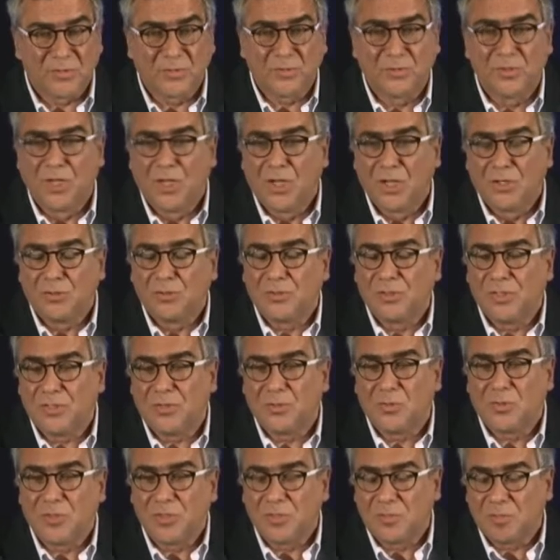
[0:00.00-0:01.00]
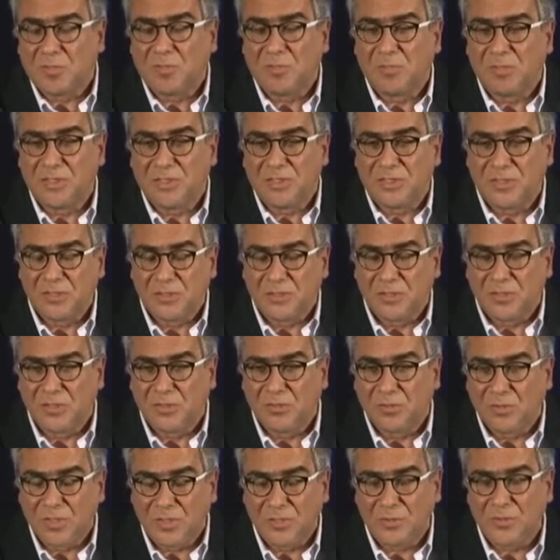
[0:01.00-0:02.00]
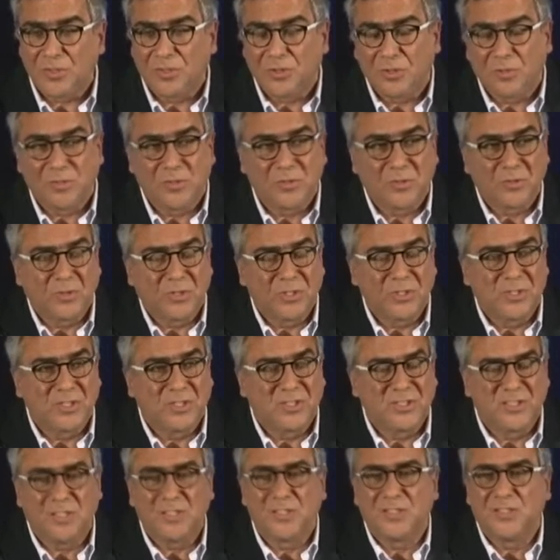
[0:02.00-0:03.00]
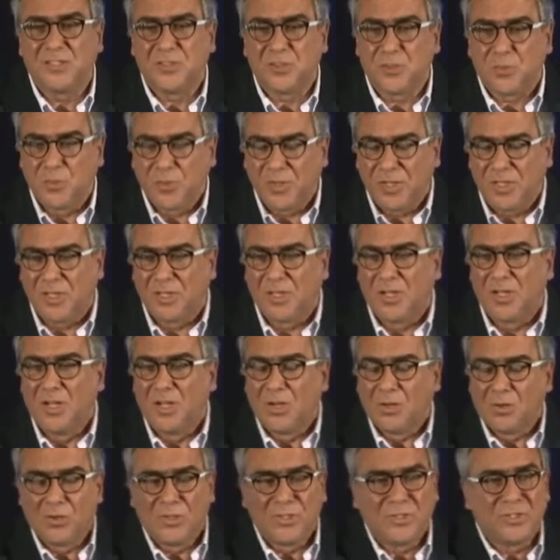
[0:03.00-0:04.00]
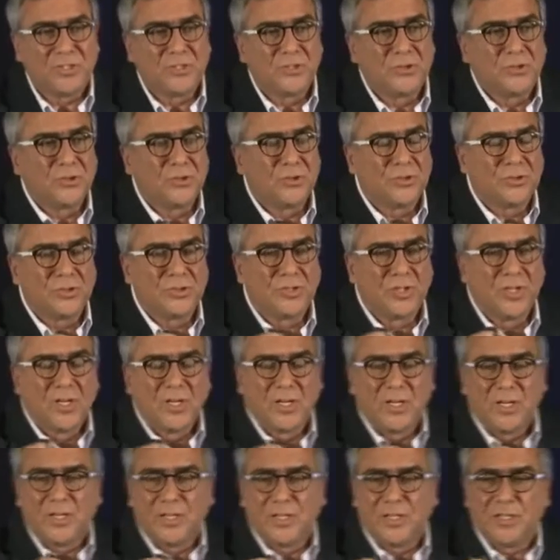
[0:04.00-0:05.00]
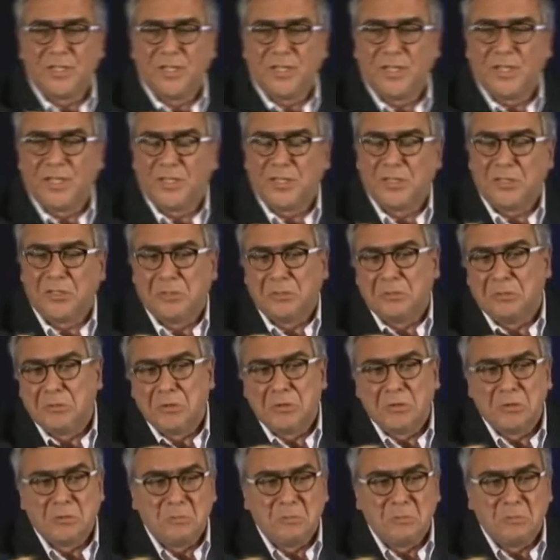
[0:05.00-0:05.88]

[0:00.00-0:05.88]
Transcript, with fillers: So this was published in the literature, but the question is this real, or is it just a